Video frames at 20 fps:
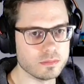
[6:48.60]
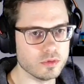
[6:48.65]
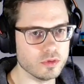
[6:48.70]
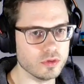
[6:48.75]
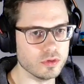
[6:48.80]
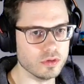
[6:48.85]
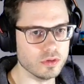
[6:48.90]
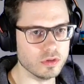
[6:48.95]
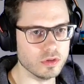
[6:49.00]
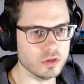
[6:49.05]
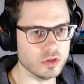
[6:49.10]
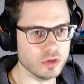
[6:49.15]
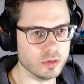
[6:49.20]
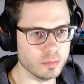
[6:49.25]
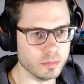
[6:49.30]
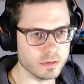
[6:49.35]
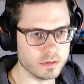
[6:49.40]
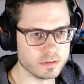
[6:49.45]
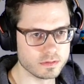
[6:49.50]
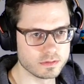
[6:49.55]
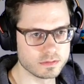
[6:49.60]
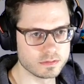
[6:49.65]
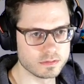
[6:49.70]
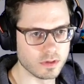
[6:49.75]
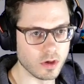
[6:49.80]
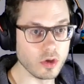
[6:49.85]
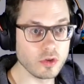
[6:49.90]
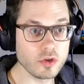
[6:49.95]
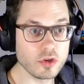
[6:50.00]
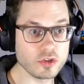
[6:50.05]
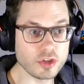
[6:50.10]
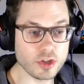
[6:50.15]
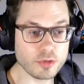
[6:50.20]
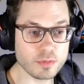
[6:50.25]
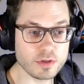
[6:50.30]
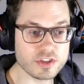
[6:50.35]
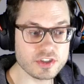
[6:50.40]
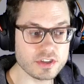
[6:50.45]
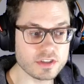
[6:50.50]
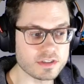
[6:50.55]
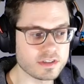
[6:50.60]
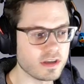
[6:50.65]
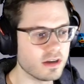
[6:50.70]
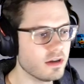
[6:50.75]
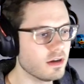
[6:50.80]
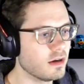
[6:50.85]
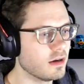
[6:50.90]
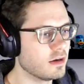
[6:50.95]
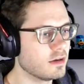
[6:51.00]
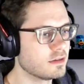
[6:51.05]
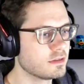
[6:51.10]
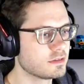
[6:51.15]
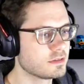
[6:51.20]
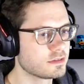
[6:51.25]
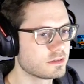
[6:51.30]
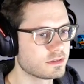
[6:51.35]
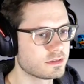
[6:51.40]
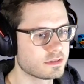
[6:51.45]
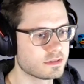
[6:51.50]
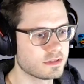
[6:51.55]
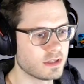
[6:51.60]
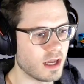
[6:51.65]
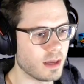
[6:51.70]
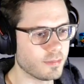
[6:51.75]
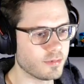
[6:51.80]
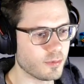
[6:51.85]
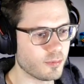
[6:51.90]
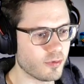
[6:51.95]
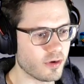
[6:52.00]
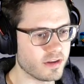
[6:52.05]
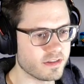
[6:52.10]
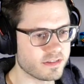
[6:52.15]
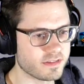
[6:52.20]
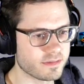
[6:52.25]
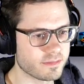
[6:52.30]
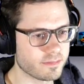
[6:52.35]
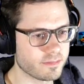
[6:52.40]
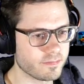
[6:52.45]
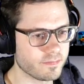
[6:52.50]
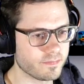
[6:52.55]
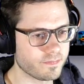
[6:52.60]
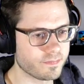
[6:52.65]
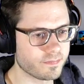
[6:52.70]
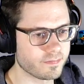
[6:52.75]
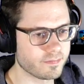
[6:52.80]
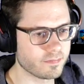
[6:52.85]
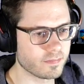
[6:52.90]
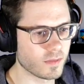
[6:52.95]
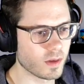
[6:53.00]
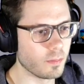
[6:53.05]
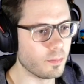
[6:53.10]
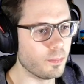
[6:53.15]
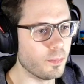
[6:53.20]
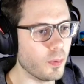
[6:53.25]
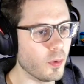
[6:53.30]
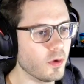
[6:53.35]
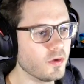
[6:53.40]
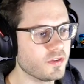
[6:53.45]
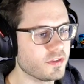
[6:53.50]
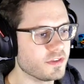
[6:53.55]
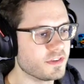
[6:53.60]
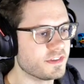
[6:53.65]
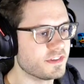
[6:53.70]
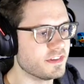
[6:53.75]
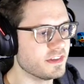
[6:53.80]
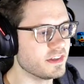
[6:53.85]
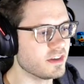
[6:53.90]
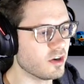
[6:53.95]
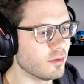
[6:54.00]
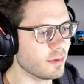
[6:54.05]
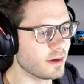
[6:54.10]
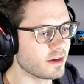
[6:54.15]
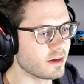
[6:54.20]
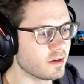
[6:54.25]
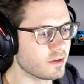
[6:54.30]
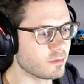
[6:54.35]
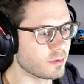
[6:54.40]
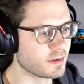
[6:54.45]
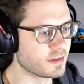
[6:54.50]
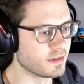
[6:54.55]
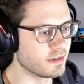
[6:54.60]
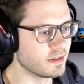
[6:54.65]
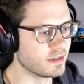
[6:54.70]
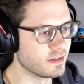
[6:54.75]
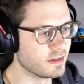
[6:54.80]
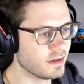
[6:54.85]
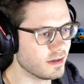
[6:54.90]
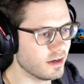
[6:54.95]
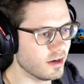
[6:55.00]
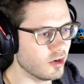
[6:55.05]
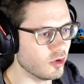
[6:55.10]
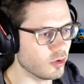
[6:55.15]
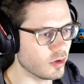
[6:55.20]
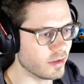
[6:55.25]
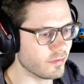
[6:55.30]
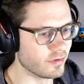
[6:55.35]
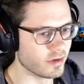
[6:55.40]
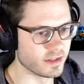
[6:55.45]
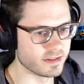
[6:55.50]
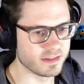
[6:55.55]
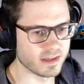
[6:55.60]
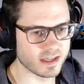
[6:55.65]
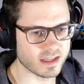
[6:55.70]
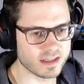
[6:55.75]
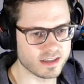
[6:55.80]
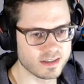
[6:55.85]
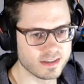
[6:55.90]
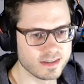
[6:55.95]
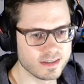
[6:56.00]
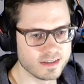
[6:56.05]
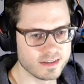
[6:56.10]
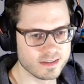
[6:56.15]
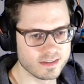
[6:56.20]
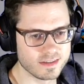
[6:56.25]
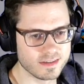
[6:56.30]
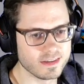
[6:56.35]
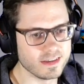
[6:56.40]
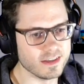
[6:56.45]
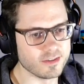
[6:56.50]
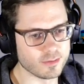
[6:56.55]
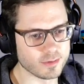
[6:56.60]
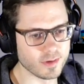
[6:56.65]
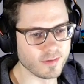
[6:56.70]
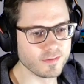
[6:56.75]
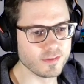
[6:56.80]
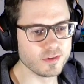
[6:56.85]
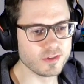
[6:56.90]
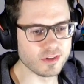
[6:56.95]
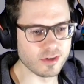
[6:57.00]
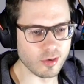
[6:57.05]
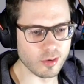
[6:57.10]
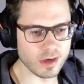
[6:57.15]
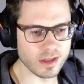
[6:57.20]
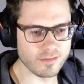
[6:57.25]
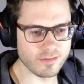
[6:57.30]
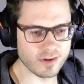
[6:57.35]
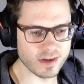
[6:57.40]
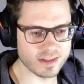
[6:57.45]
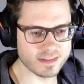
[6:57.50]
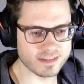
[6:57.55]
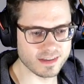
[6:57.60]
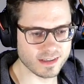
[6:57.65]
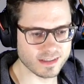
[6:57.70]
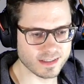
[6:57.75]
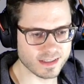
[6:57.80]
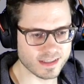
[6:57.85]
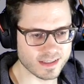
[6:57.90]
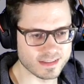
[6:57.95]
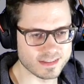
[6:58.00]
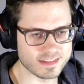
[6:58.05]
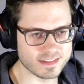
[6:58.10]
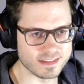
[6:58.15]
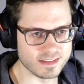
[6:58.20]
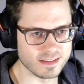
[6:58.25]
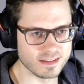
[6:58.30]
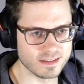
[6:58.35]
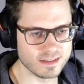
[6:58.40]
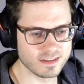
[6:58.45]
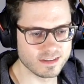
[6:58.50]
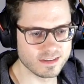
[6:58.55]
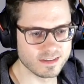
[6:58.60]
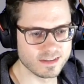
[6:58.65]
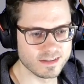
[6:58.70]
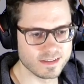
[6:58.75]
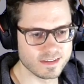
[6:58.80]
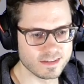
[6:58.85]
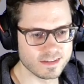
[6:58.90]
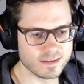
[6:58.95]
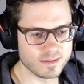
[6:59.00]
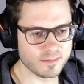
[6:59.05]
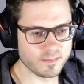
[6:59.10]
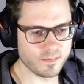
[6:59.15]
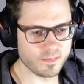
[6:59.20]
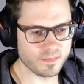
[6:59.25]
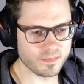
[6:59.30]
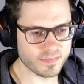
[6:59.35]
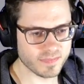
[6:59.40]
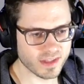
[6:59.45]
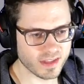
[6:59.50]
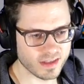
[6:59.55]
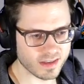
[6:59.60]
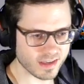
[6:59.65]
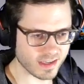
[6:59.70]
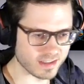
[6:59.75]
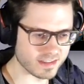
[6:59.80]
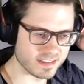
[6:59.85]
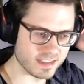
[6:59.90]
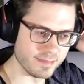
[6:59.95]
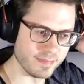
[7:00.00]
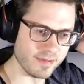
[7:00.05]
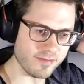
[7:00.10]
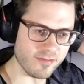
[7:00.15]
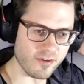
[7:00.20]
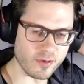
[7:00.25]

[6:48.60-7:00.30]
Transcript: Boom. Oh no, not one shot. Huh. Ah, I'm surprised. Poison Sting, oh my god, what a low level attack. It's one of those low level attacks that can still can still be